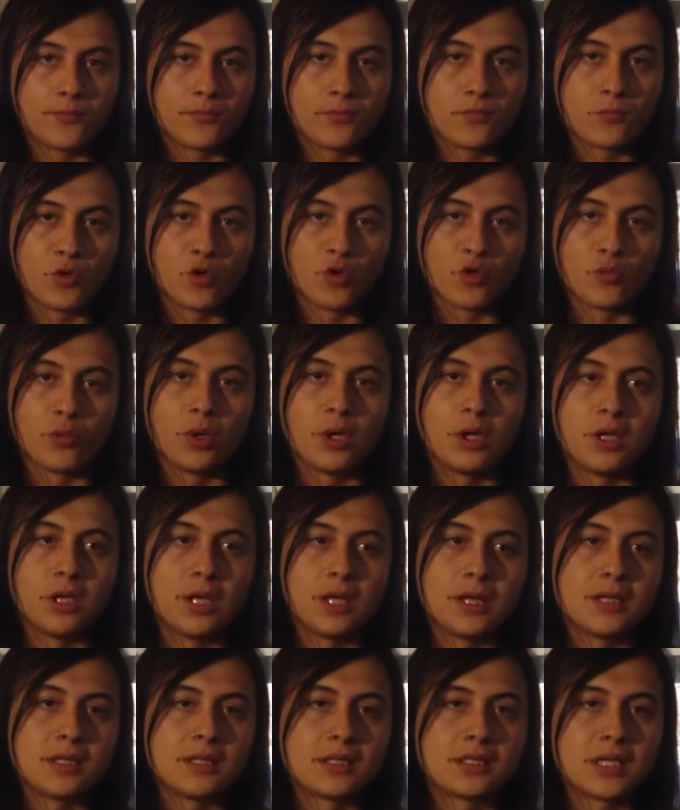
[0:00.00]
movement.
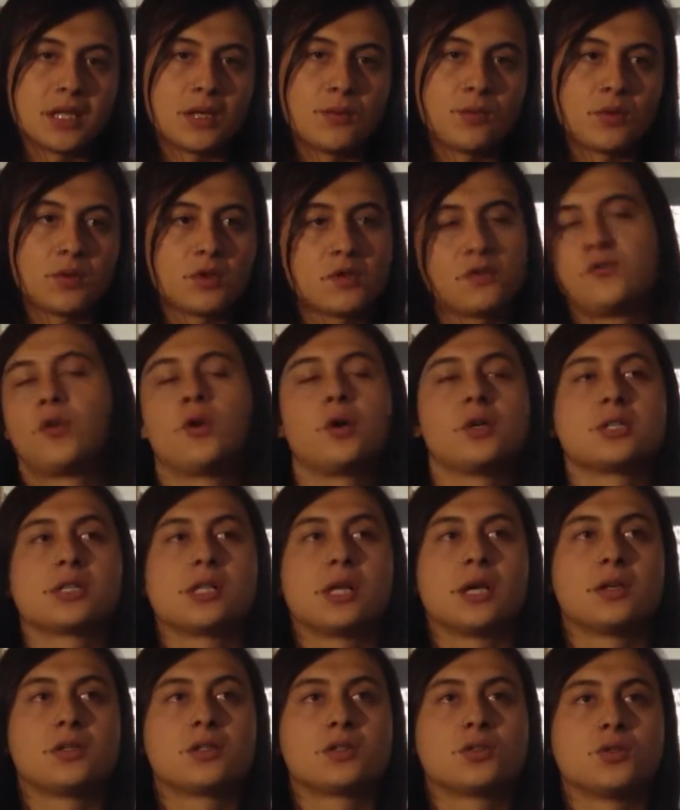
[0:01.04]
And the same with your forced
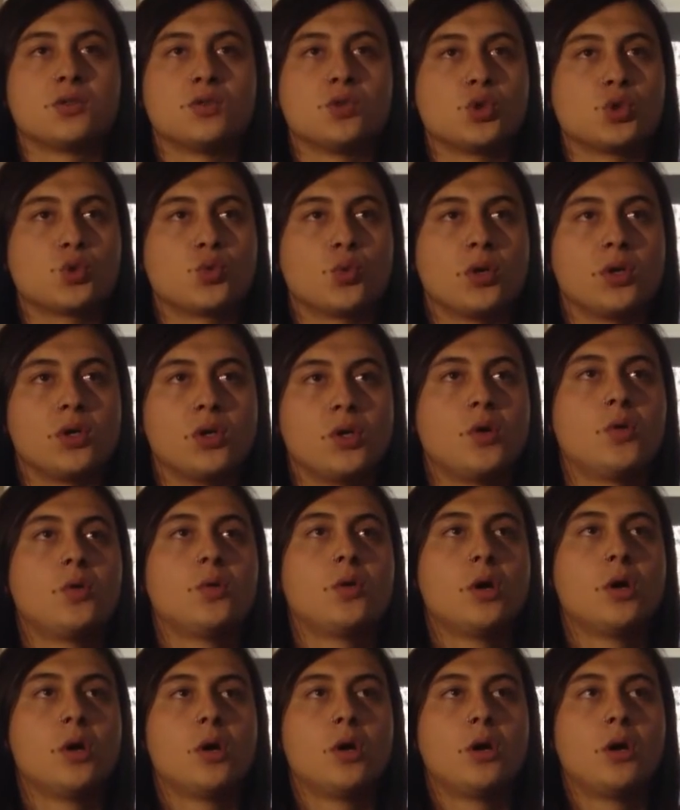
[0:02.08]
lassos. When you
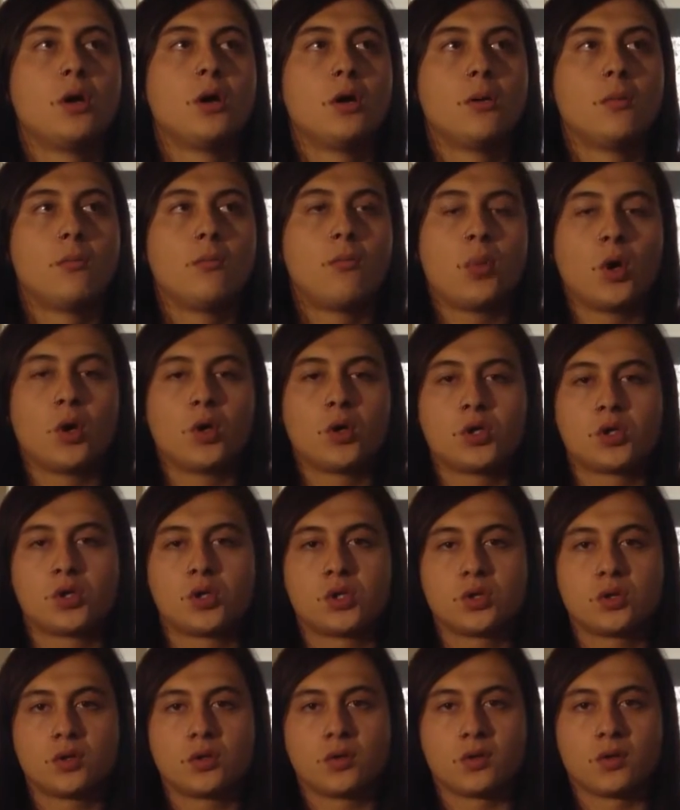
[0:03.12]
push
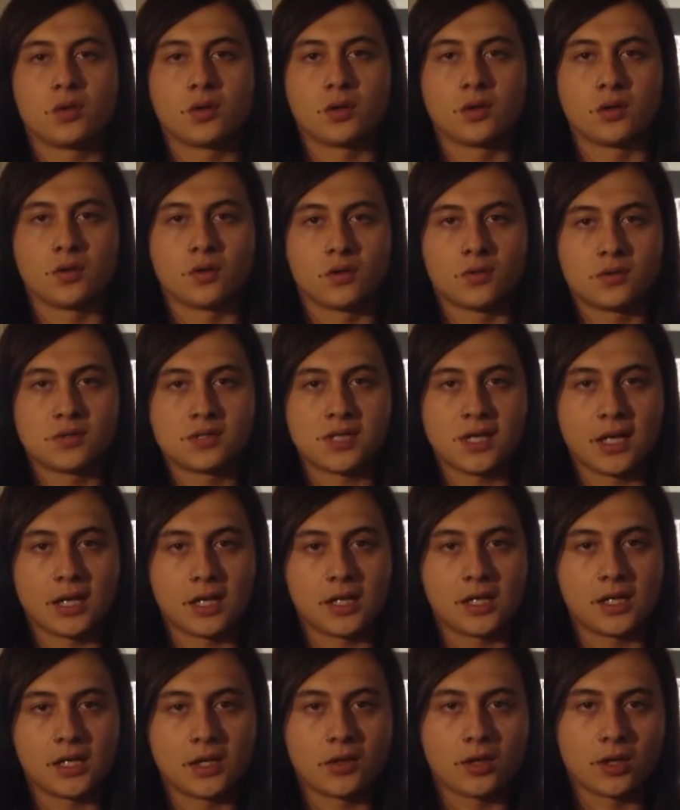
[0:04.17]
the
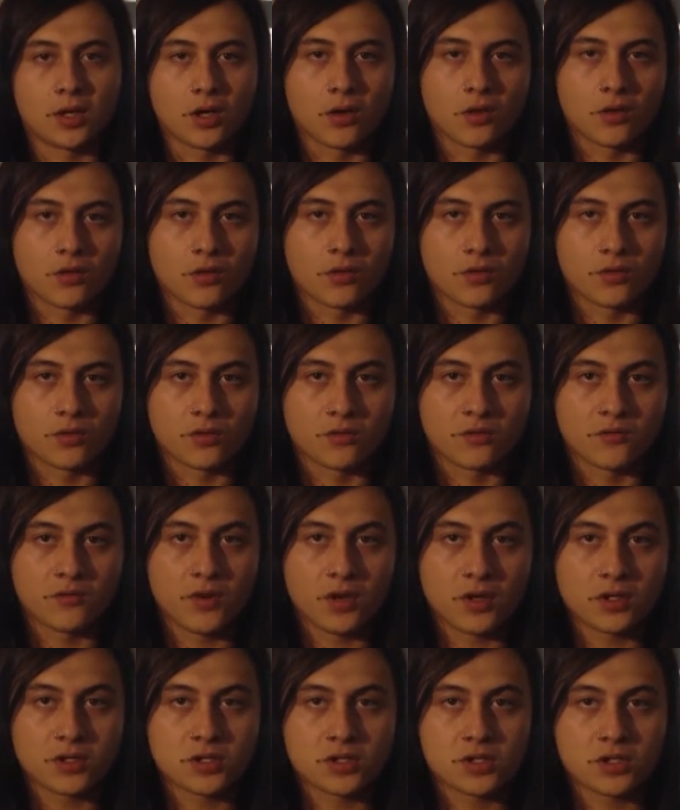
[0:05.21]
secondary O through the
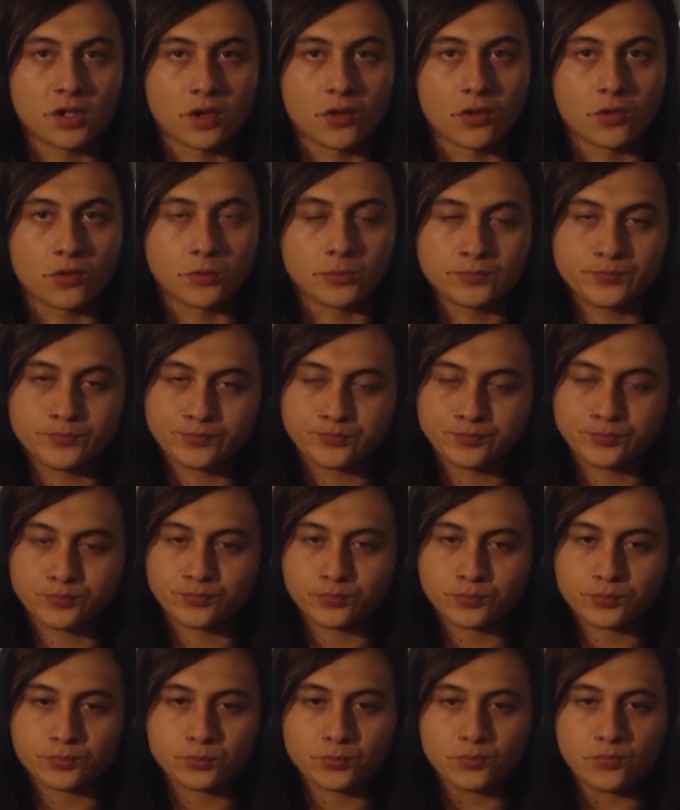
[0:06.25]
first O,
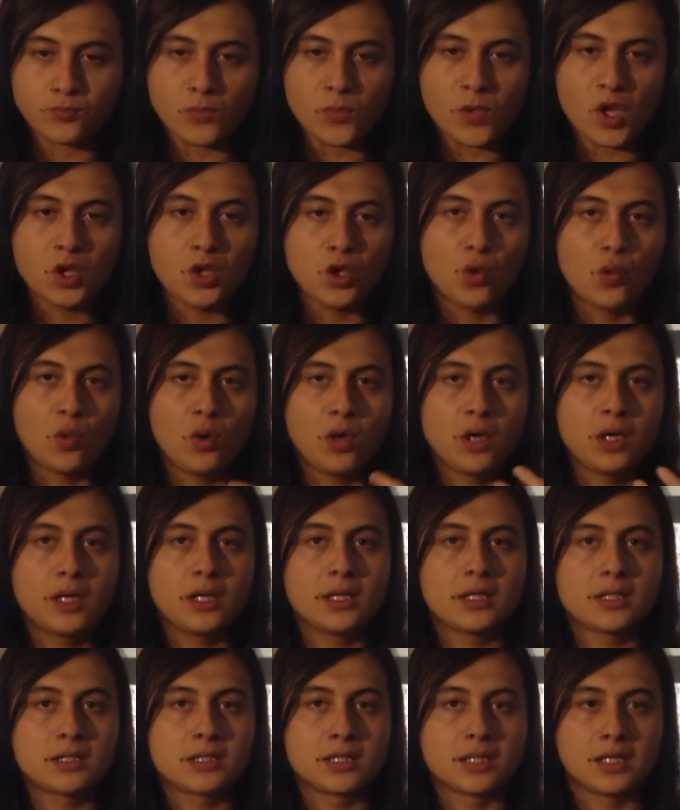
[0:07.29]
you want
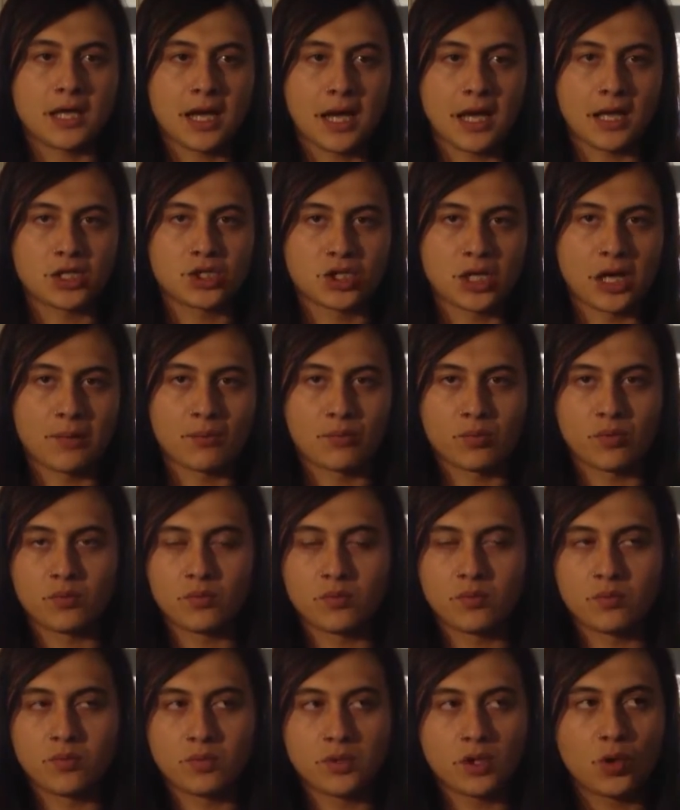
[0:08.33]
it to catch up
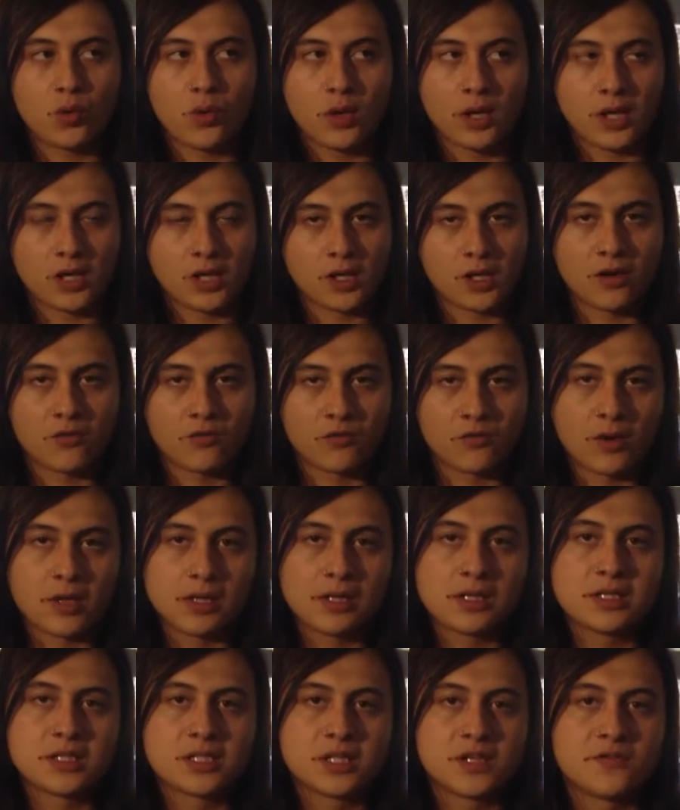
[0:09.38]
quick enough
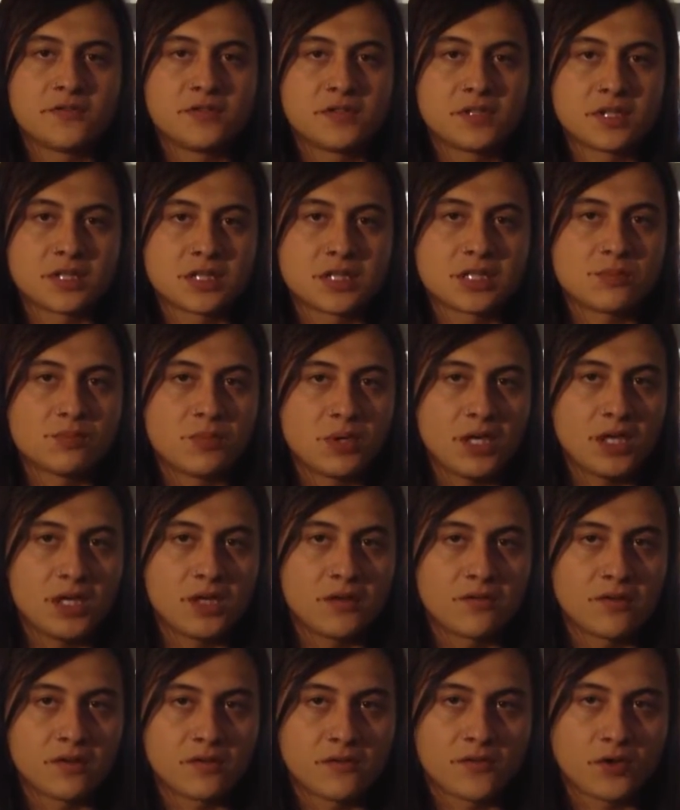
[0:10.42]
relative to the speed
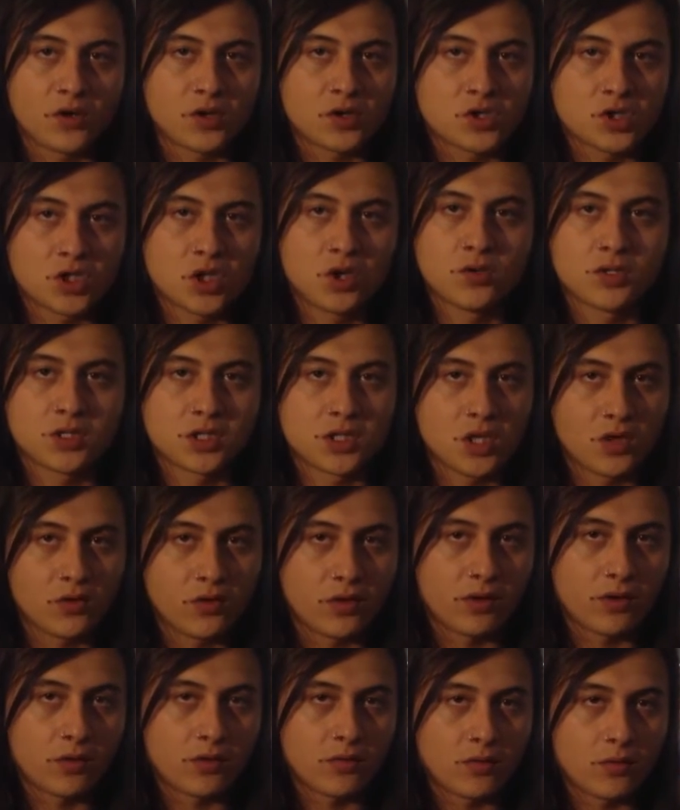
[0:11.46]
of the first O it's
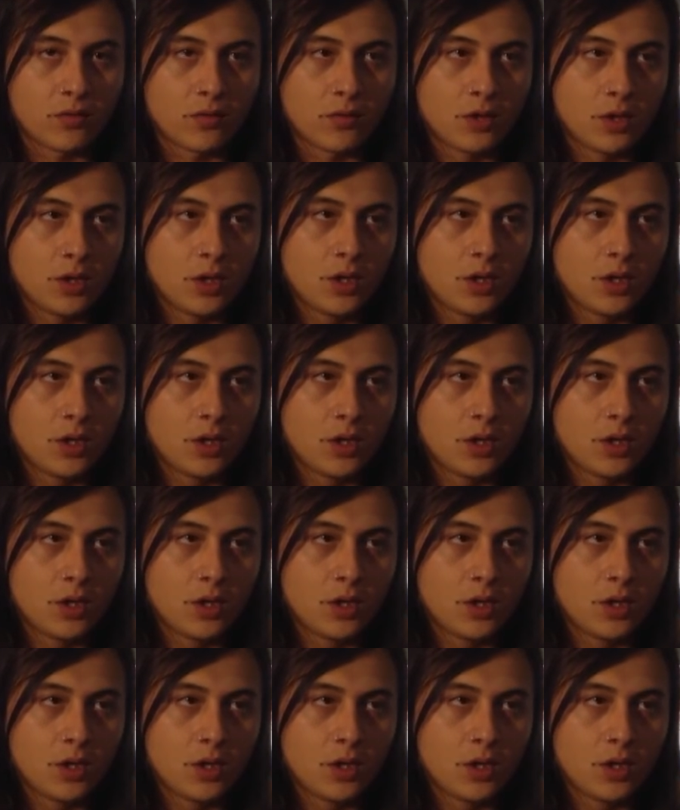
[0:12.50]
going through.